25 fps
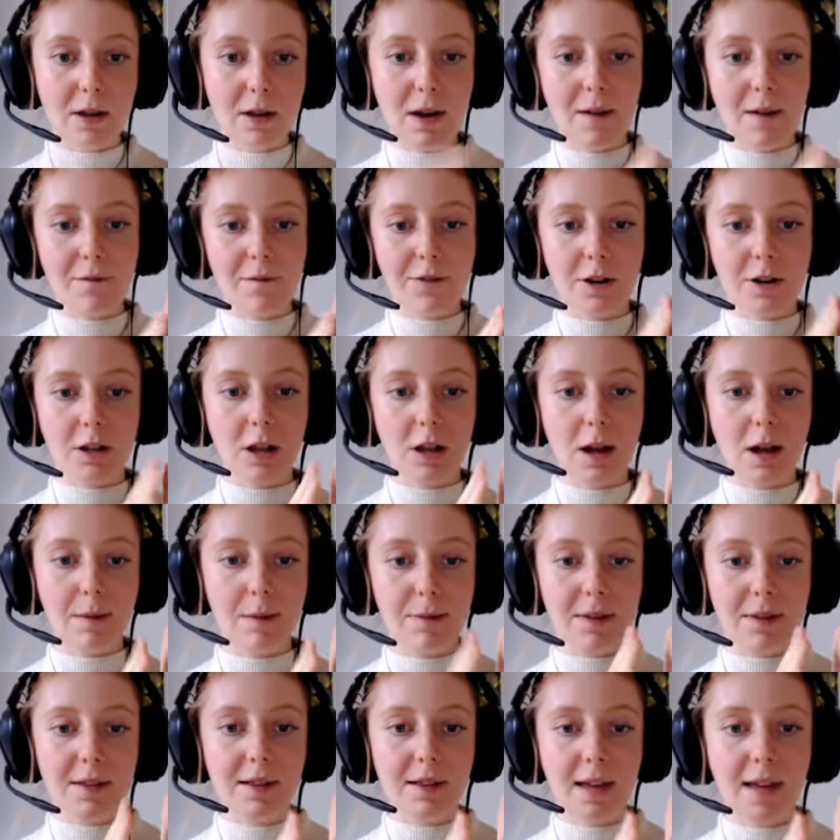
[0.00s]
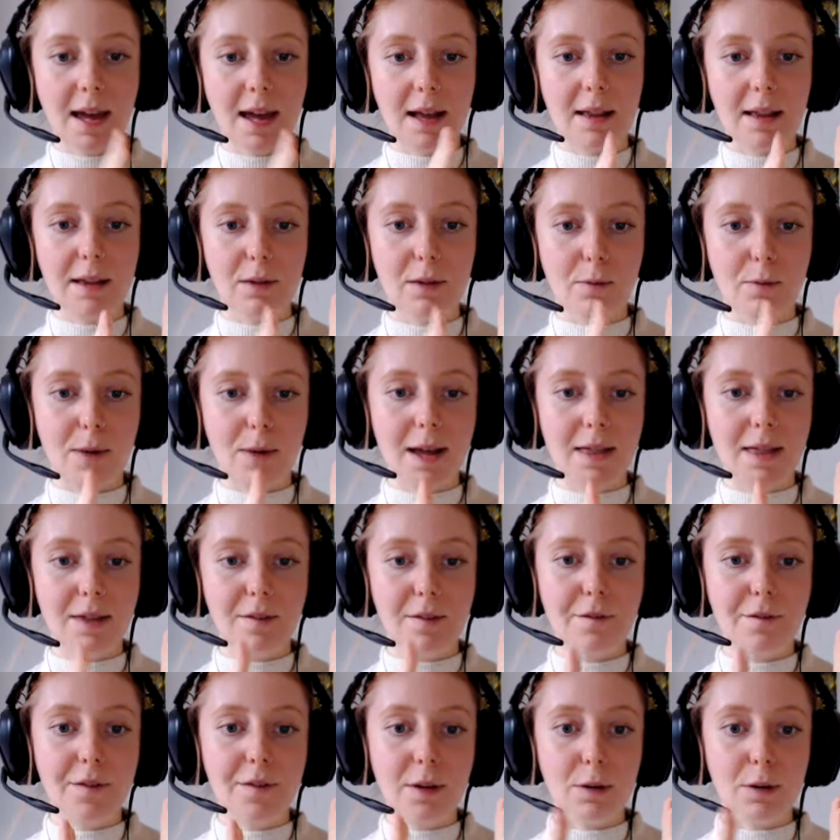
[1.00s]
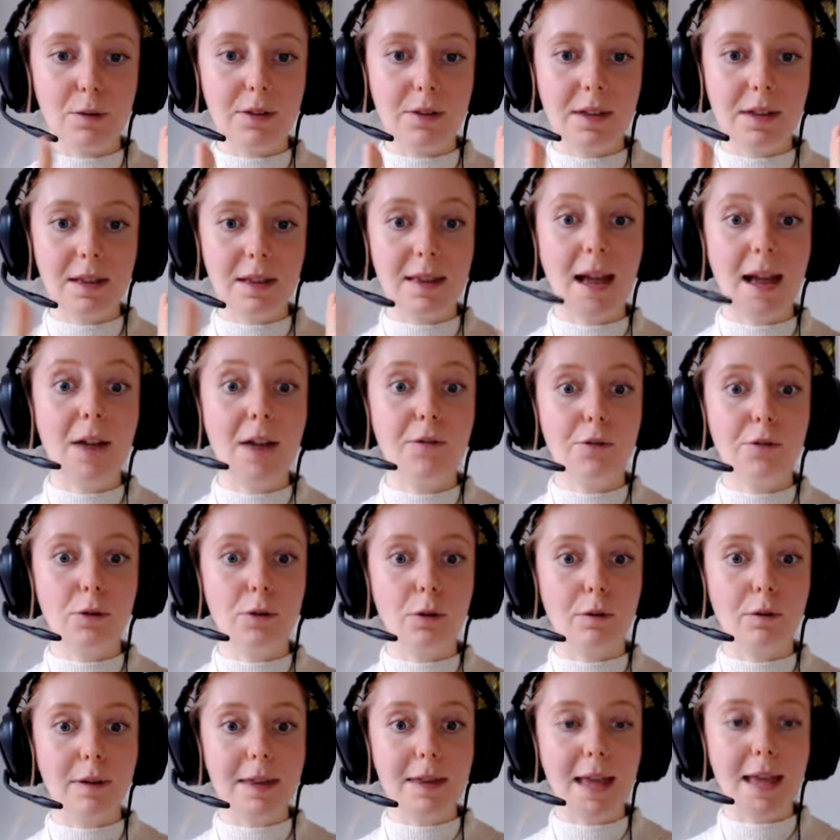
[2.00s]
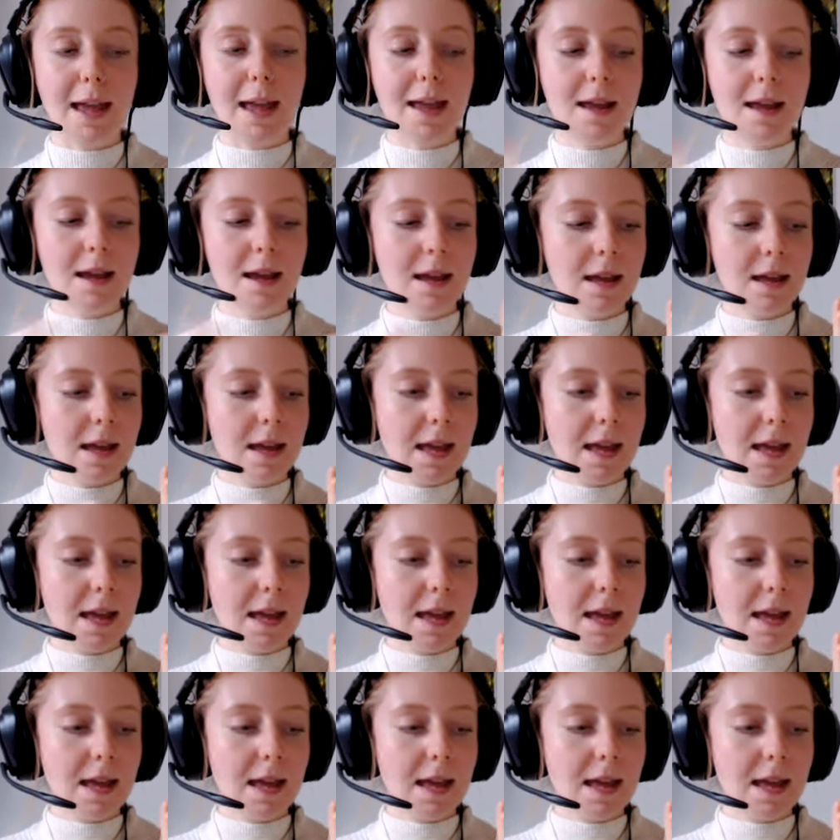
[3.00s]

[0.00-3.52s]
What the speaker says: You have to climb the scale in a way that feels natural or innate,